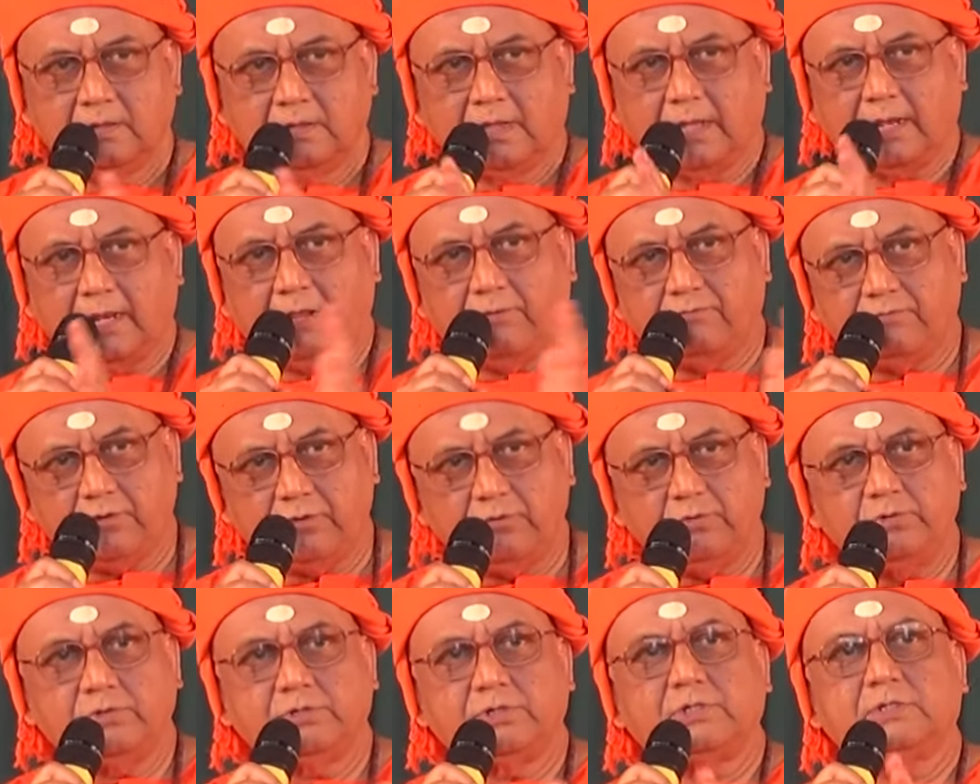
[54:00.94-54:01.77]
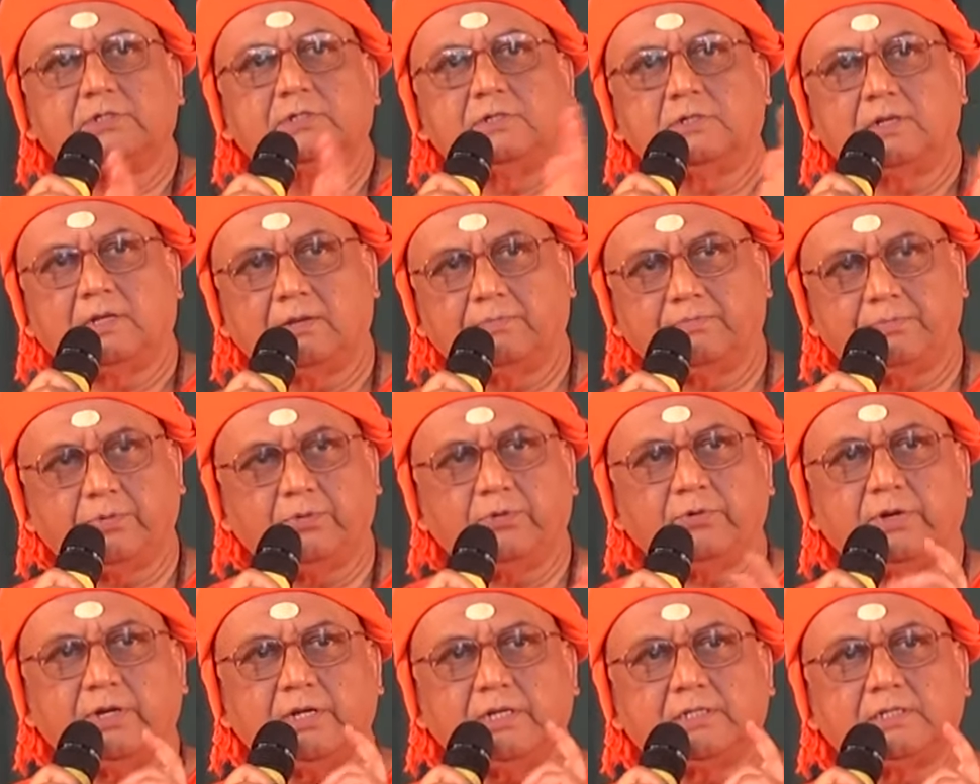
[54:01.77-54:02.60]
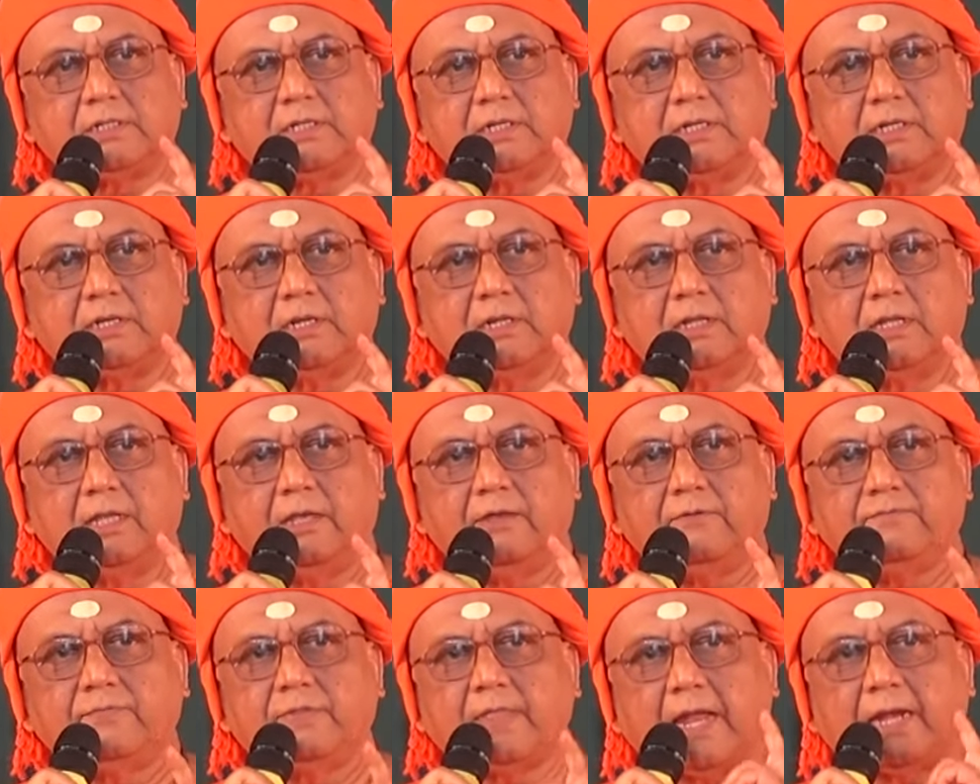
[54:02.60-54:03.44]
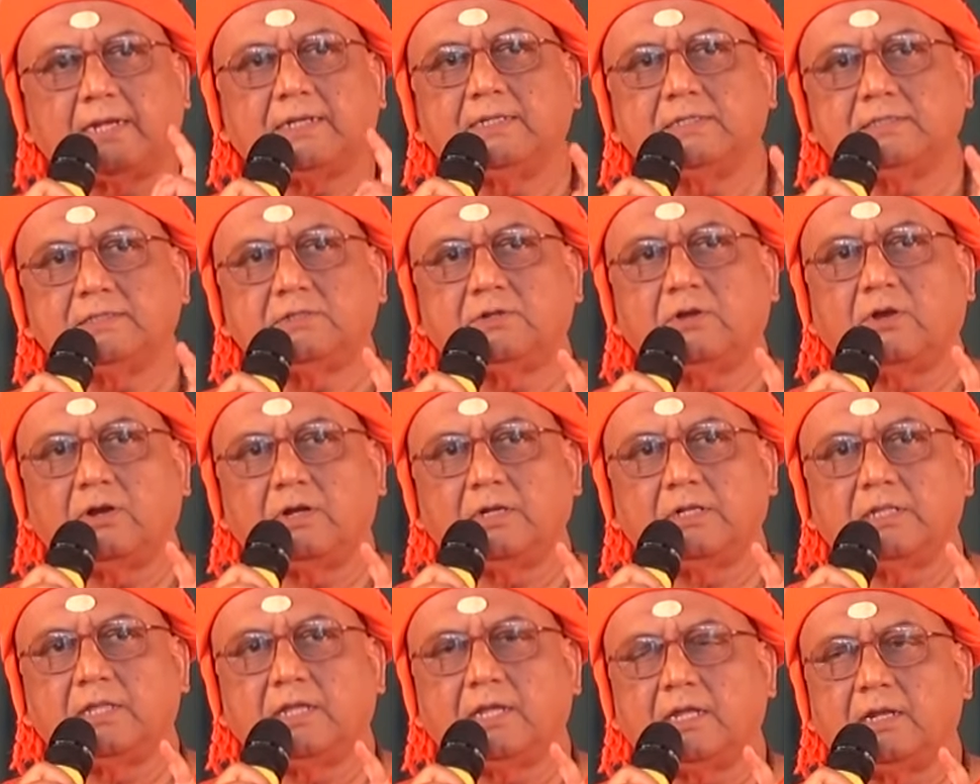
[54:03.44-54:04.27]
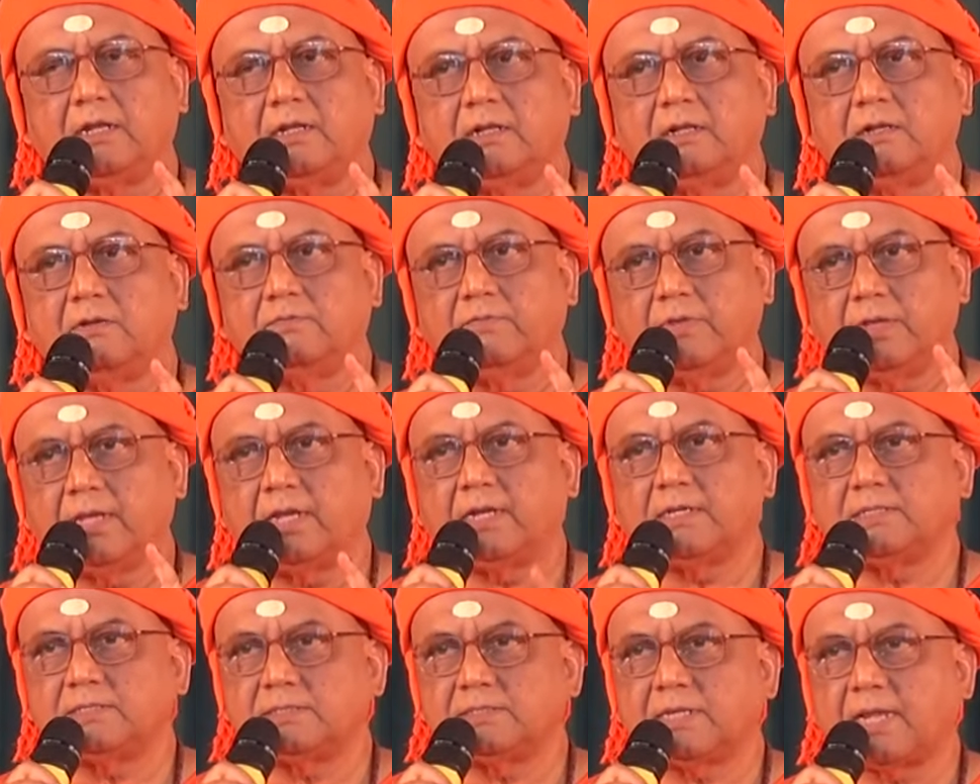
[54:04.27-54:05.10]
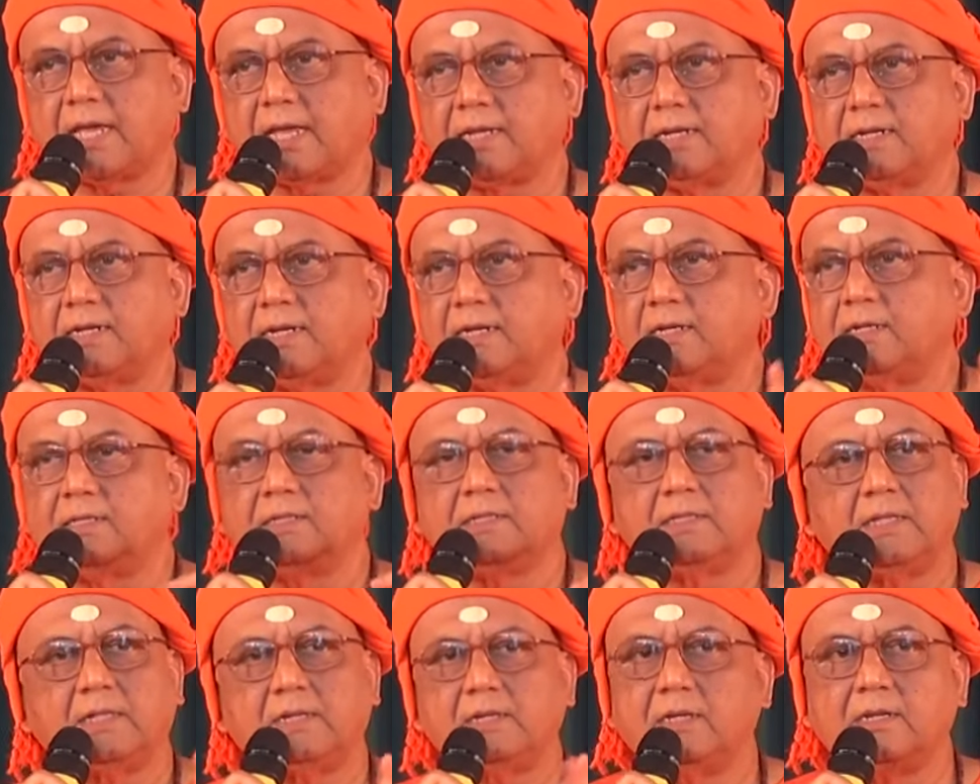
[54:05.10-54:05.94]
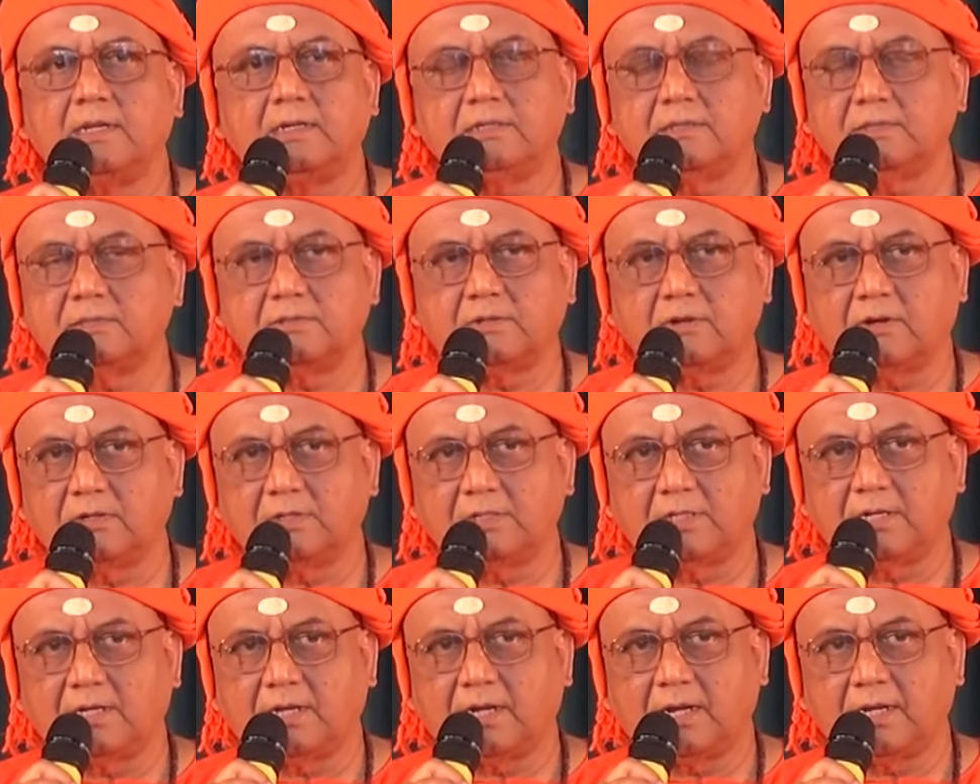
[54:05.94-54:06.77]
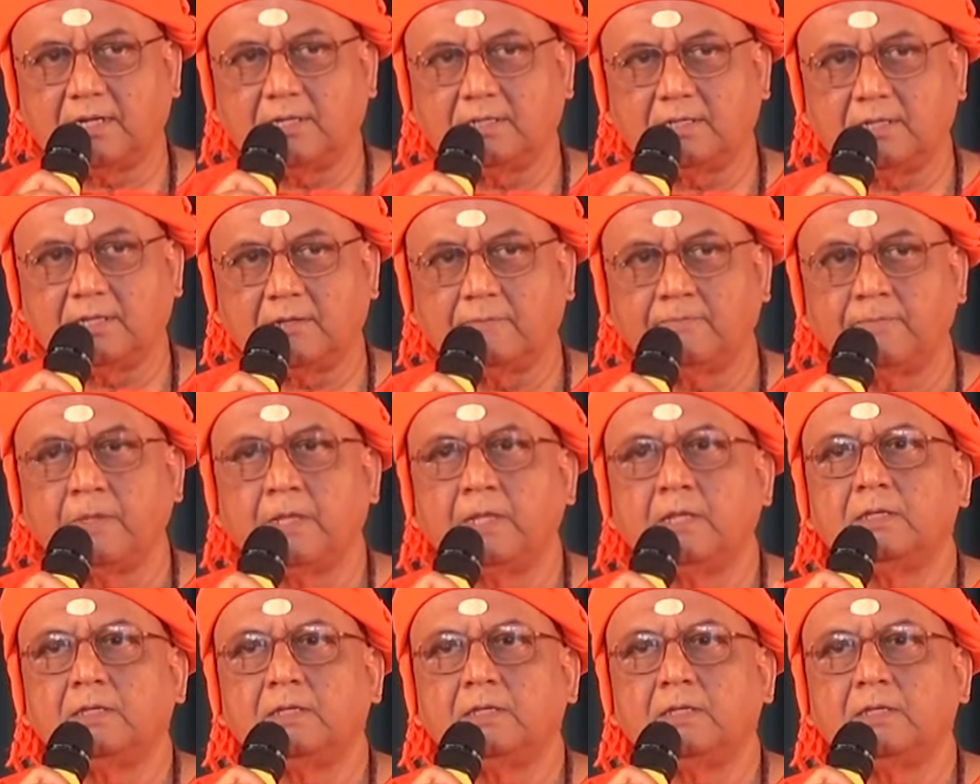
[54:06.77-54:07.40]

an evolution, a progression. If that is not there, we get stagnant, then it is not the right thing.